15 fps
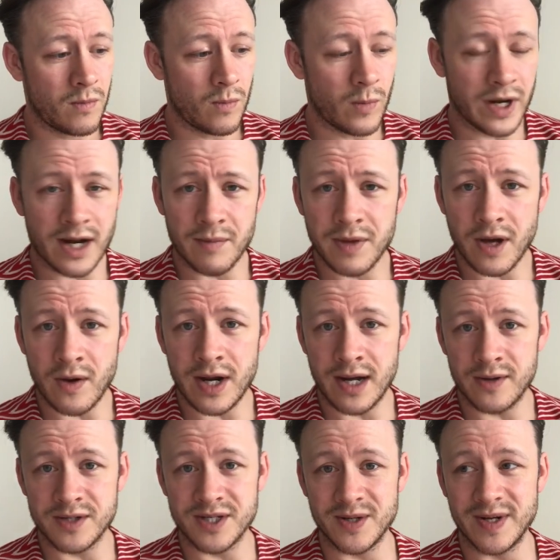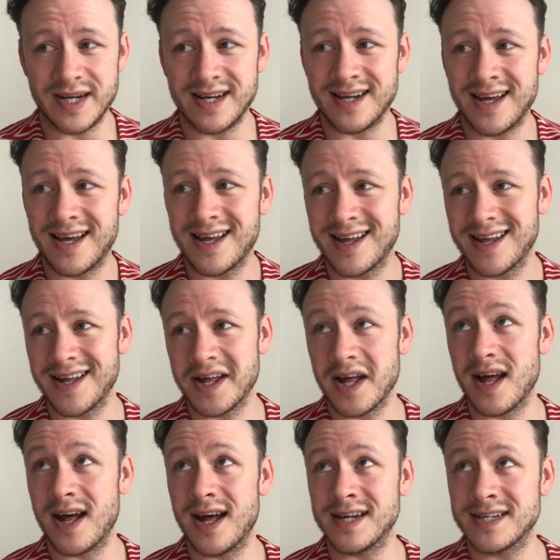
I'm going out doing a